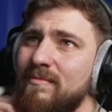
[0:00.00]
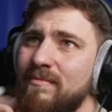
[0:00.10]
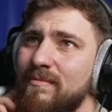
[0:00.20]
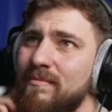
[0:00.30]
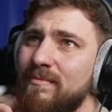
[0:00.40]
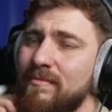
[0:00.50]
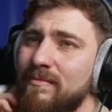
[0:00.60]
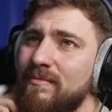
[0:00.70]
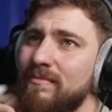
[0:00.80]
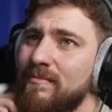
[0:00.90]

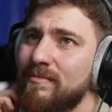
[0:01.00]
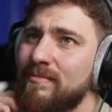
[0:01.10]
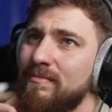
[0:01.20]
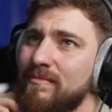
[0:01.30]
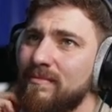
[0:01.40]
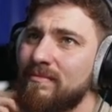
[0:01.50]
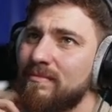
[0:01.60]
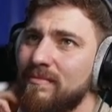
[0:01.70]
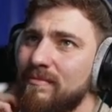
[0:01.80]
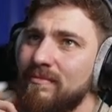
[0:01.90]

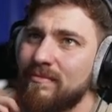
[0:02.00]
No words are spoken by the person on screen.